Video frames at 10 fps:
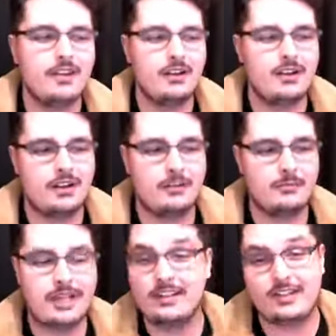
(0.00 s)

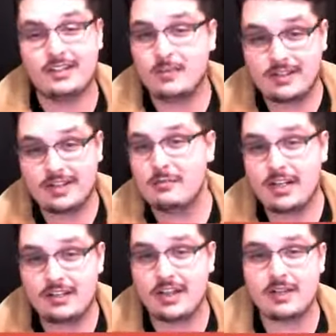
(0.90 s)
and this has been said
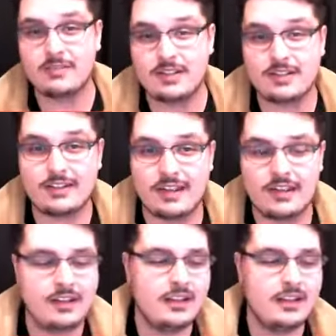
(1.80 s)
many times since then,